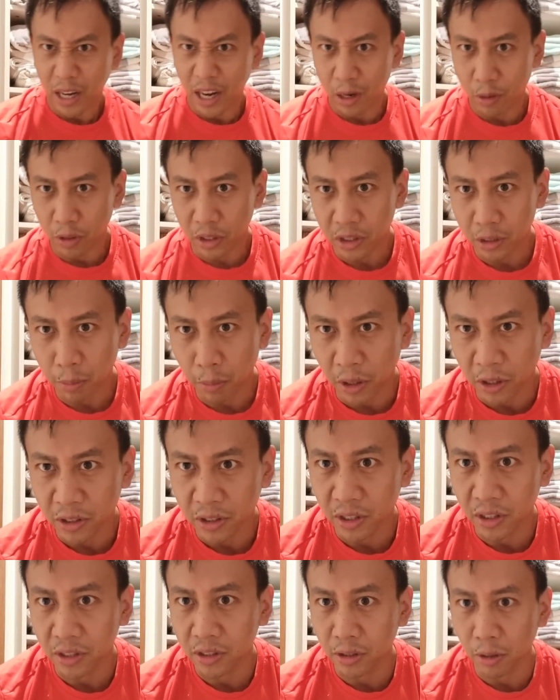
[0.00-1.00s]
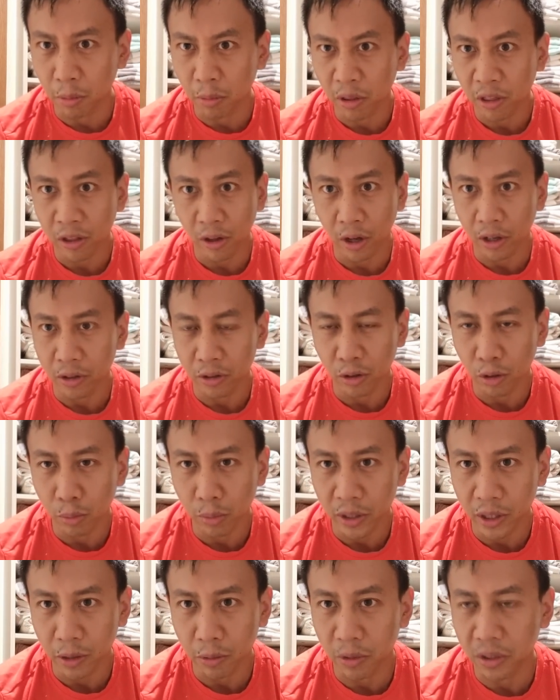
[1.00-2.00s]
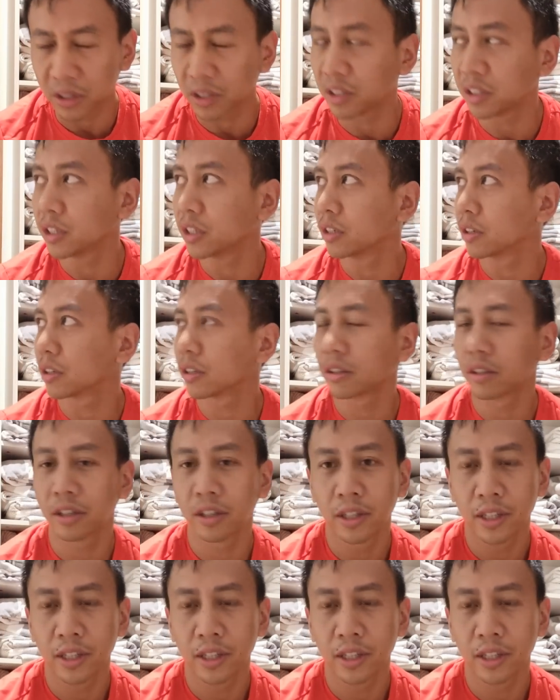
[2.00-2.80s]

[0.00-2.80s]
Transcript: Our smart system thought nobody was in here.